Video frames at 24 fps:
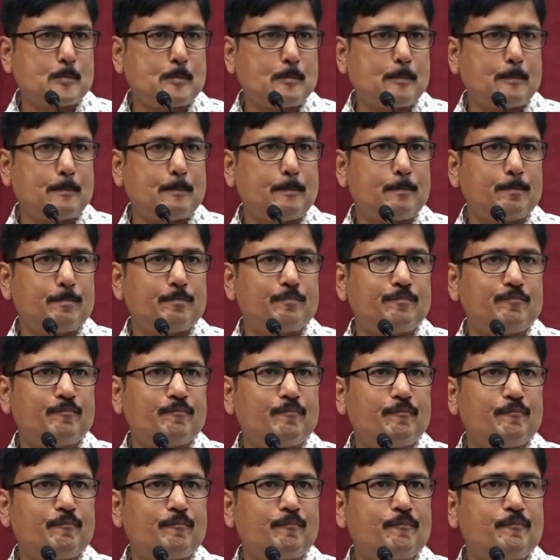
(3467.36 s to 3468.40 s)
So,
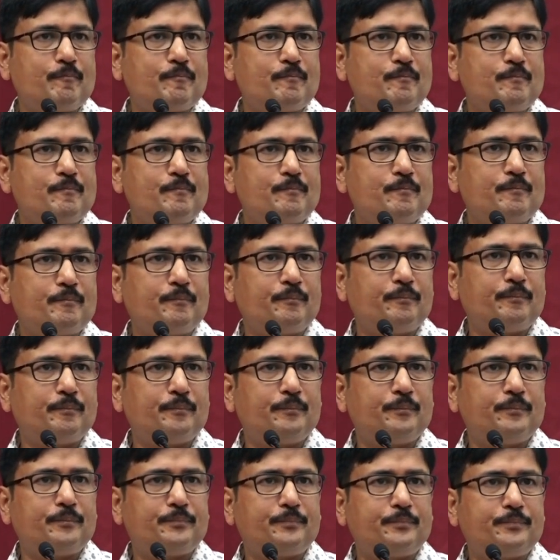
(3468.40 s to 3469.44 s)
value
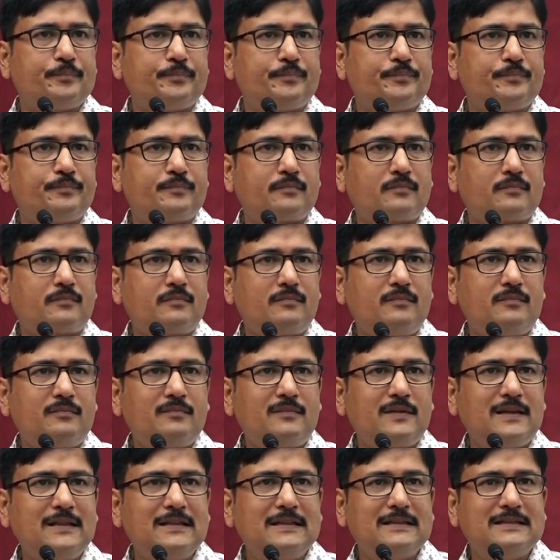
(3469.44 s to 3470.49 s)
relationships.
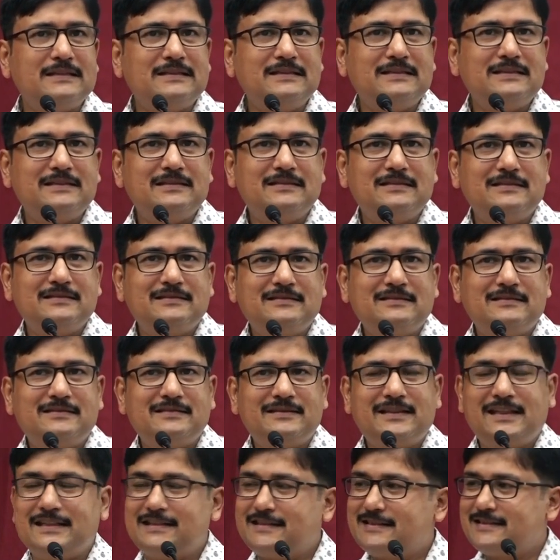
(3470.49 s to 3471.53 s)

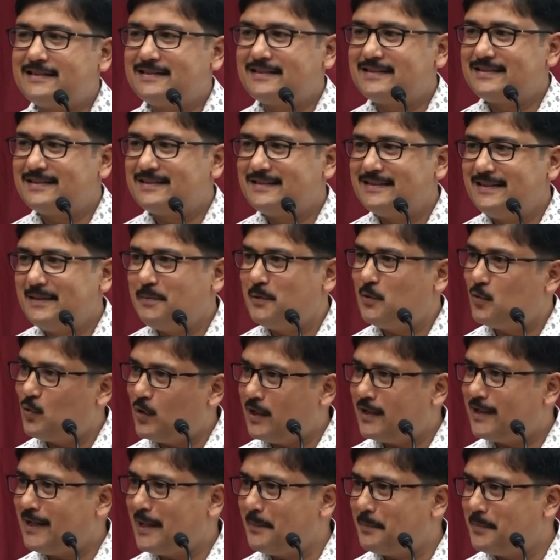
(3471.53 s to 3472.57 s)
Yes. If you
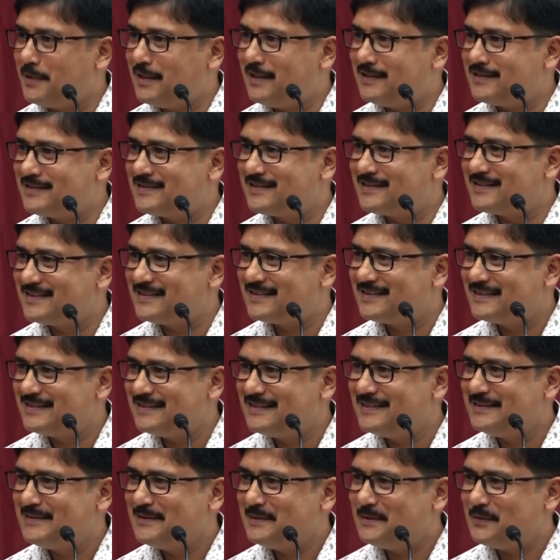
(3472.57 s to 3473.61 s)
want happiness,
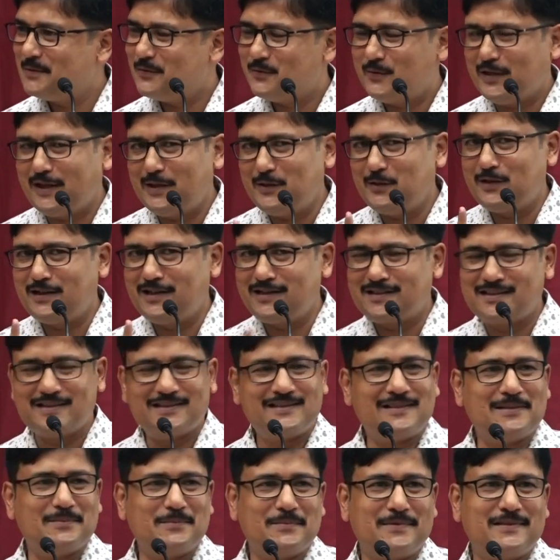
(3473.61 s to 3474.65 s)
value
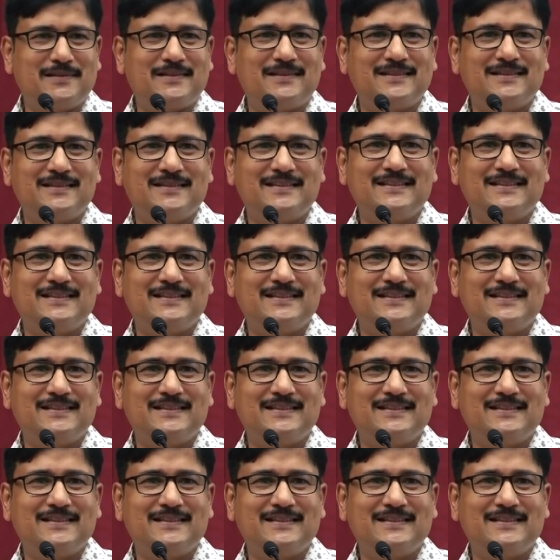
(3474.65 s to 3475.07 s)
relationships.